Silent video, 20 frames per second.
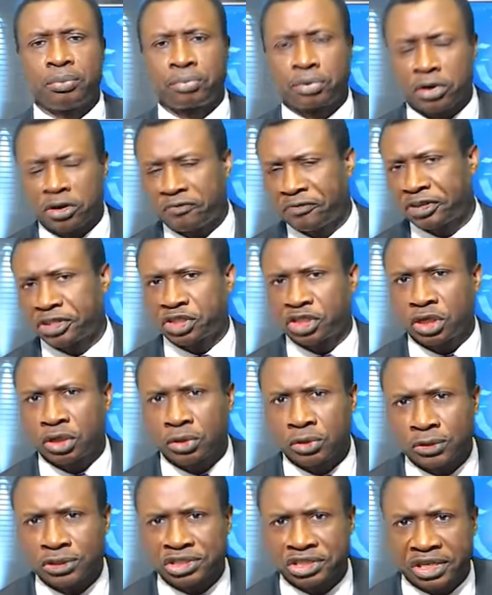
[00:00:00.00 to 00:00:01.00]
Professor
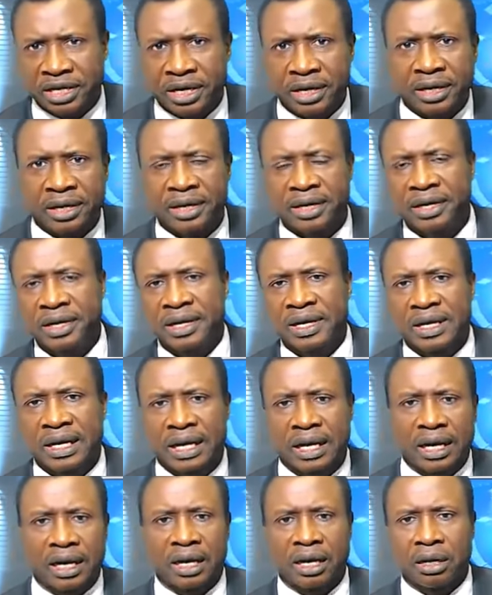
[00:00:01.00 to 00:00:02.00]
Hussein
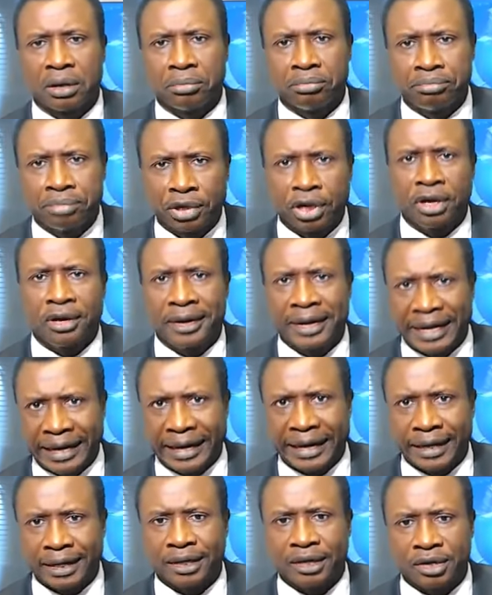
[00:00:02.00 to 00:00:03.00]

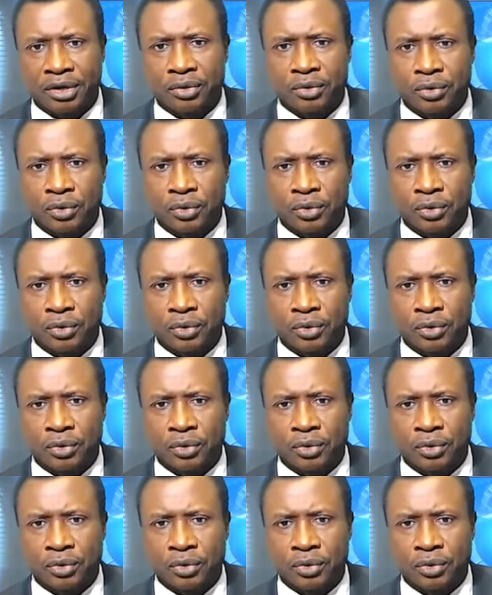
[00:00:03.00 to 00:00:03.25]
Bohan,